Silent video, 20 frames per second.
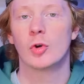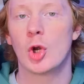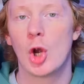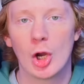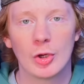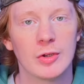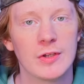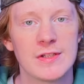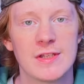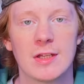
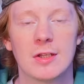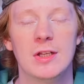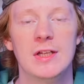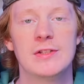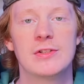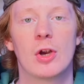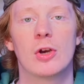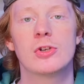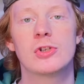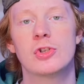Regardless, the
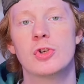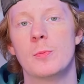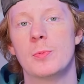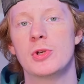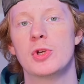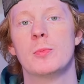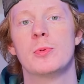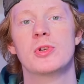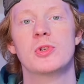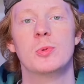cleats are super
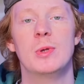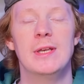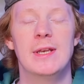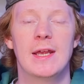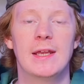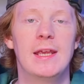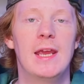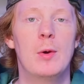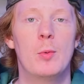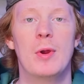duper sweet, and
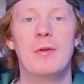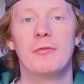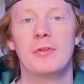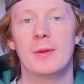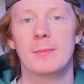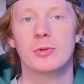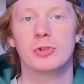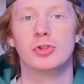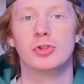I can't wait for them to